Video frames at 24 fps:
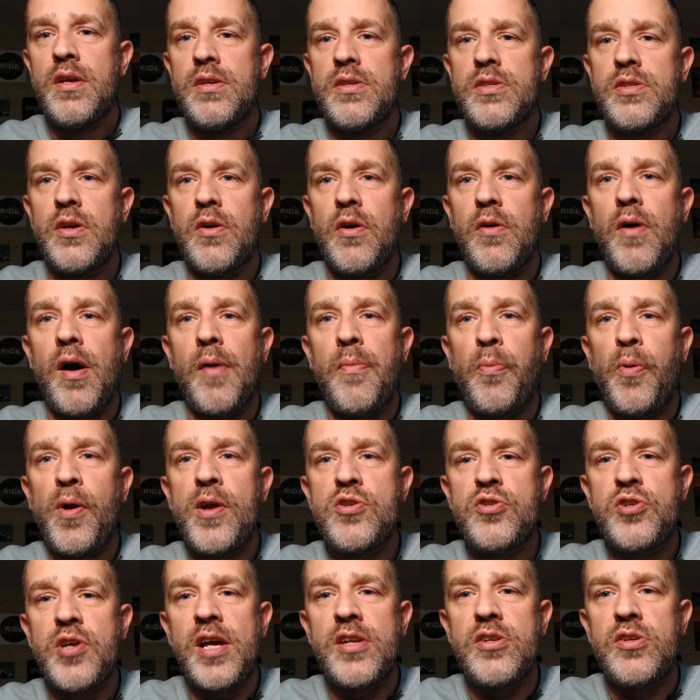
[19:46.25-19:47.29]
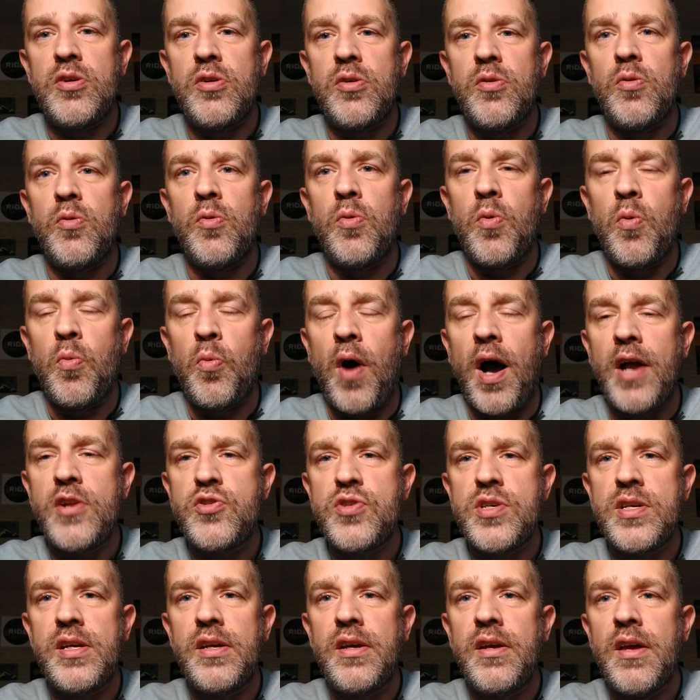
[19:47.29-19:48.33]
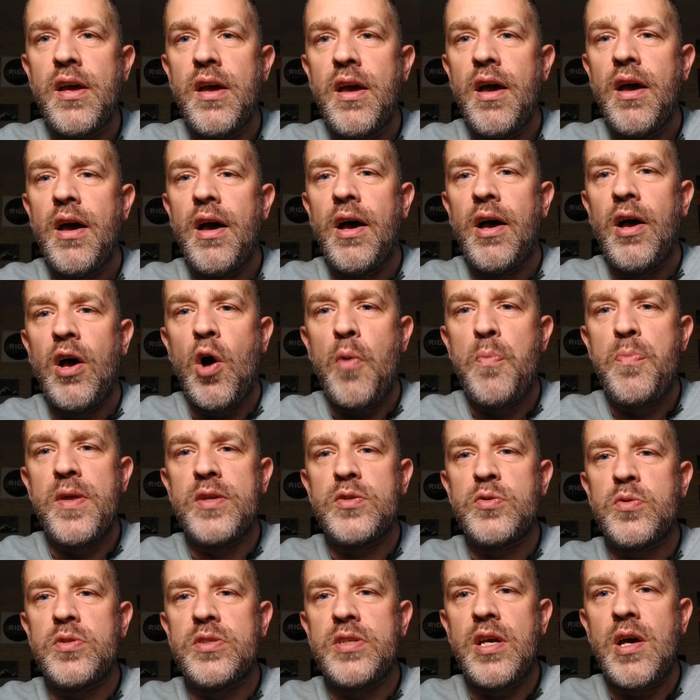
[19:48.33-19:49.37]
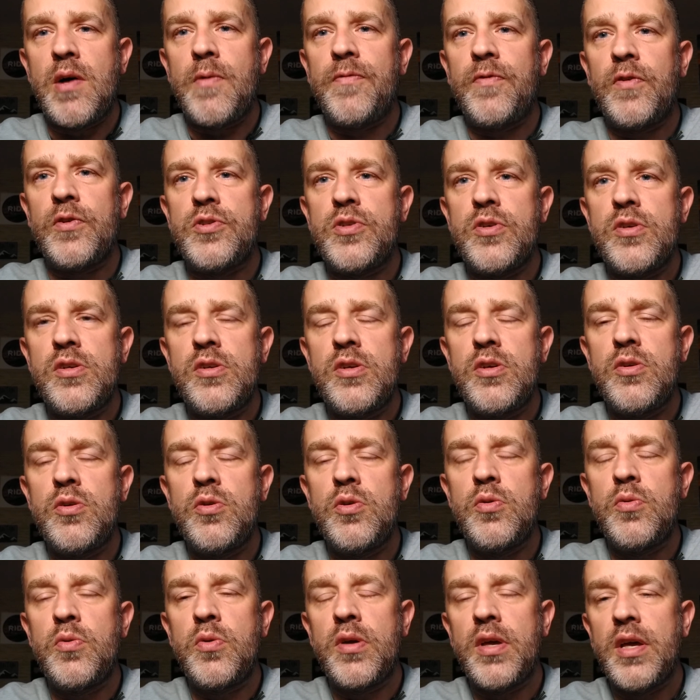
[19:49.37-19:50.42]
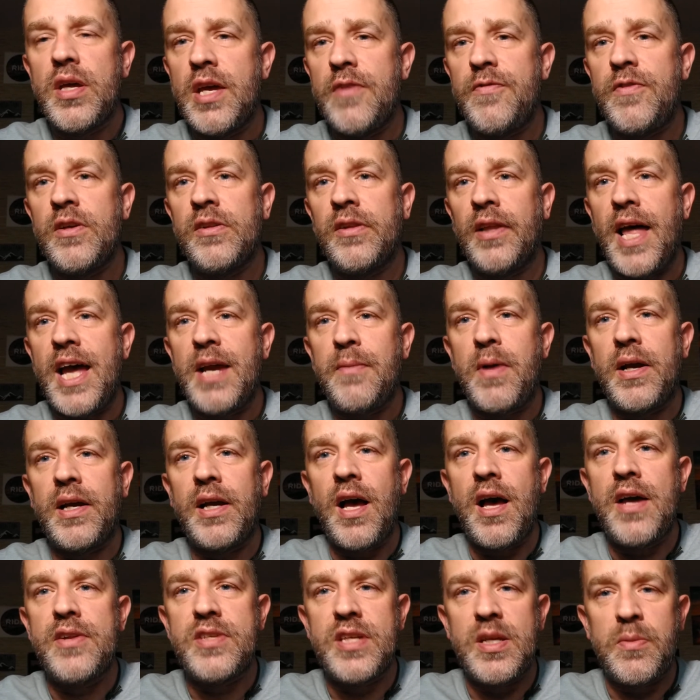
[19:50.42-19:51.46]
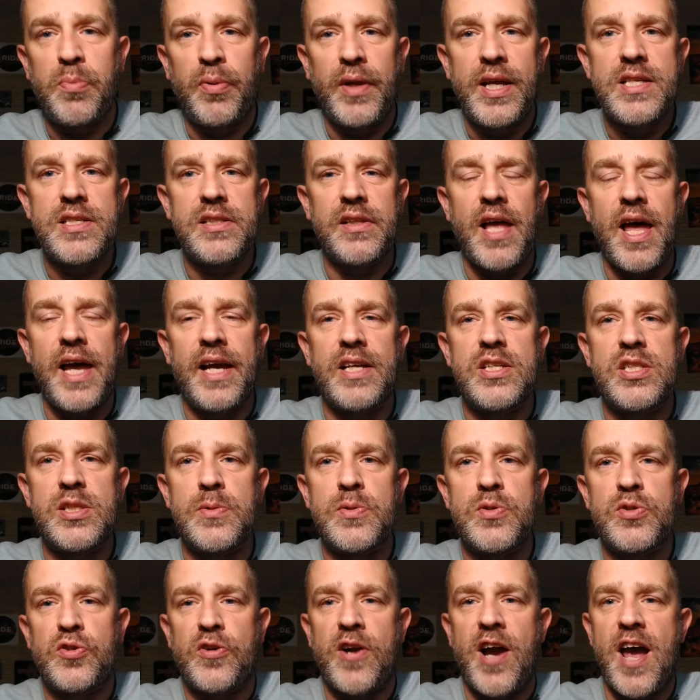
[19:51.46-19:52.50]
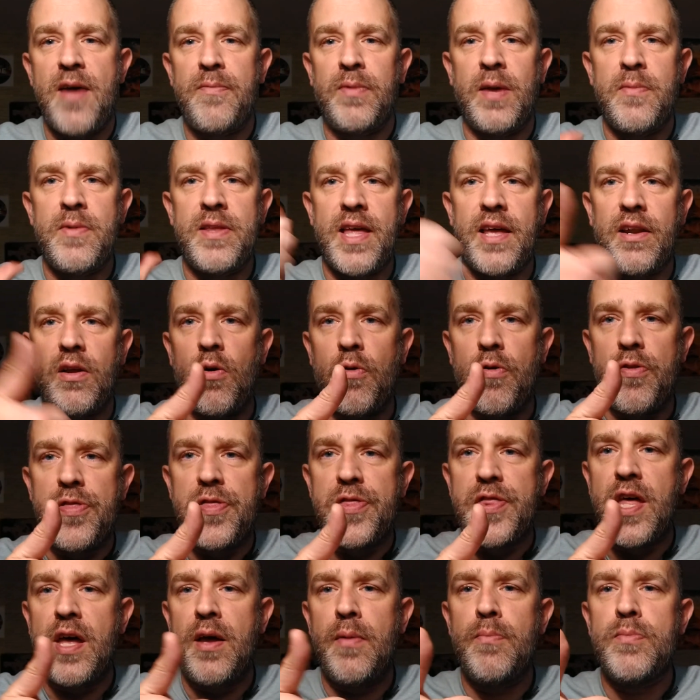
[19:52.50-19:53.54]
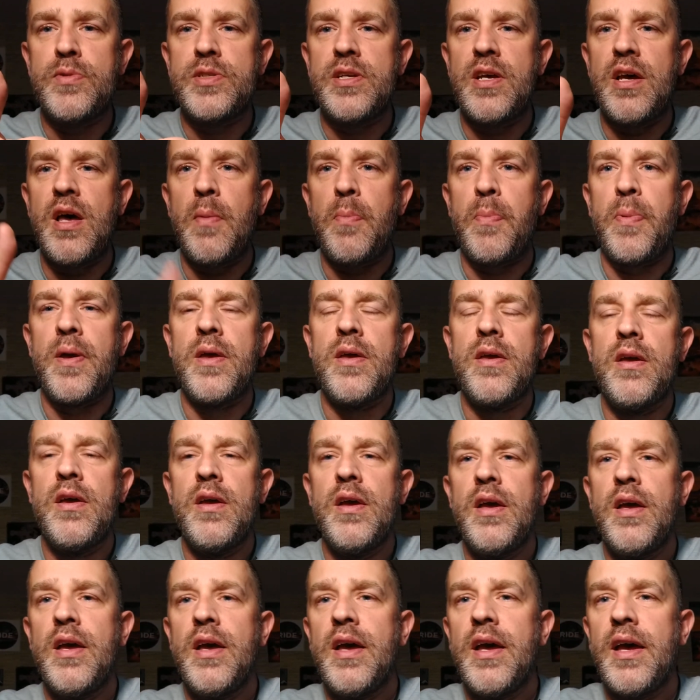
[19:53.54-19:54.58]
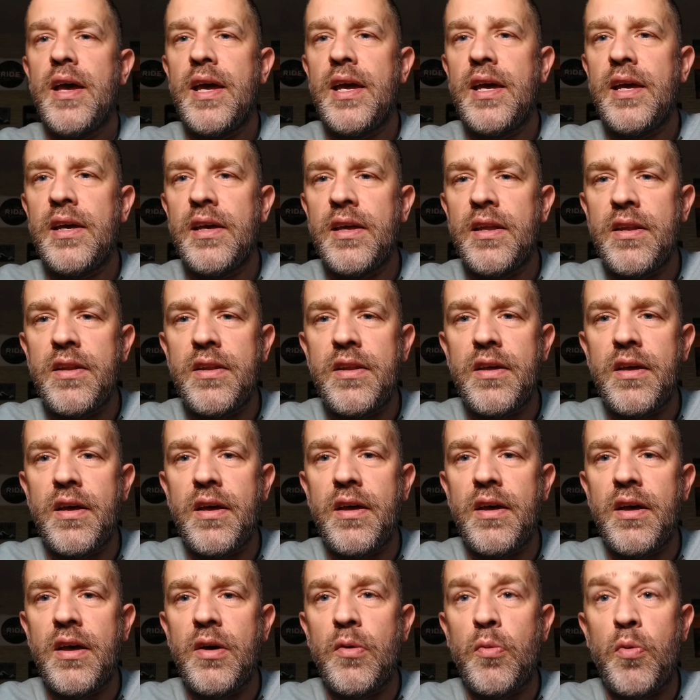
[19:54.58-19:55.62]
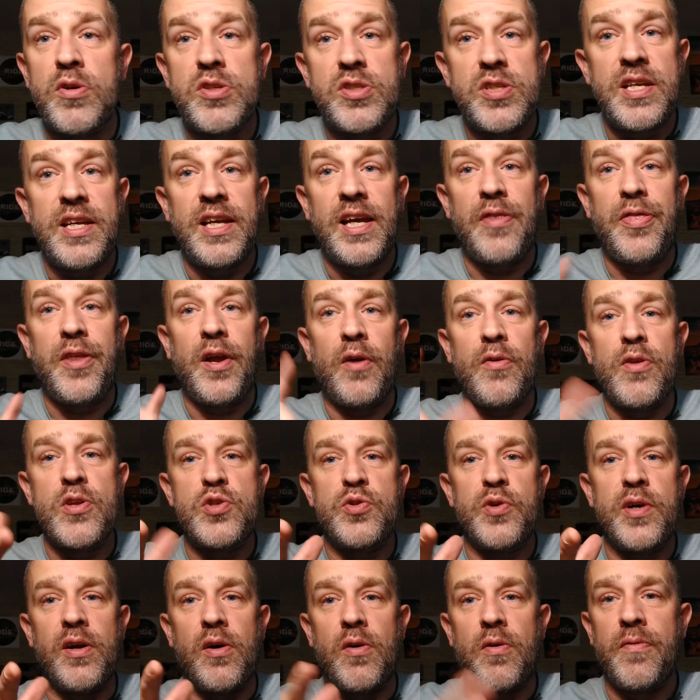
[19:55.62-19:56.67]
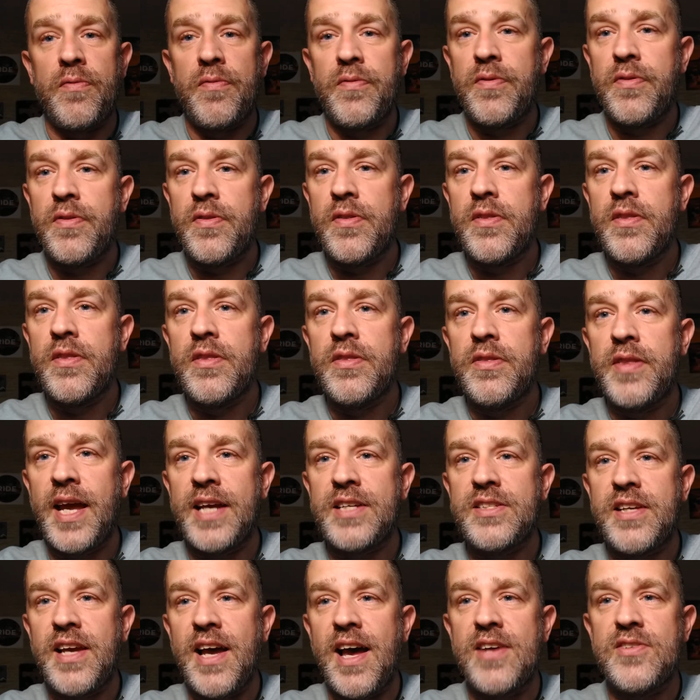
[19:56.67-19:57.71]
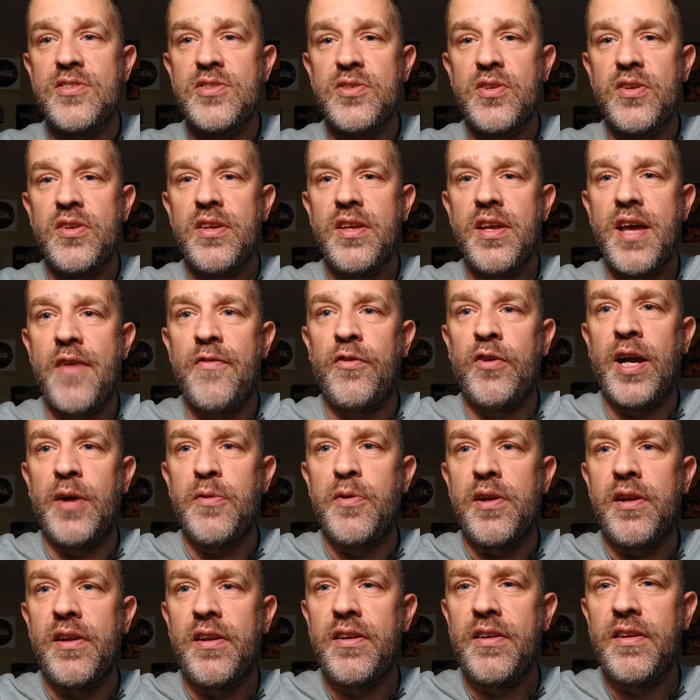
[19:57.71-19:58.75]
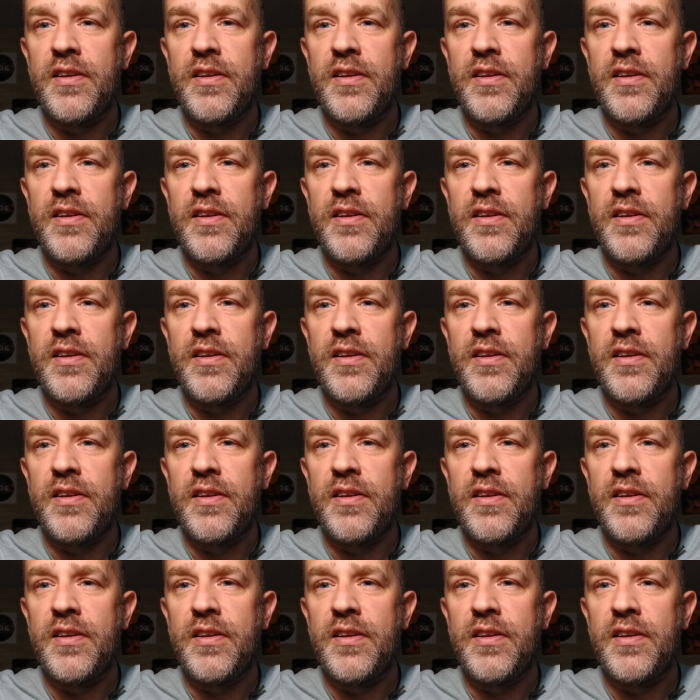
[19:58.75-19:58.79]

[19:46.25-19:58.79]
So I appreciate you watching. Hope this was helpful to you. If you like my content, please like and subscribe. Give me that old thumbs up, and we'll see you out there on the trail. Thanks, guys. Have a great one.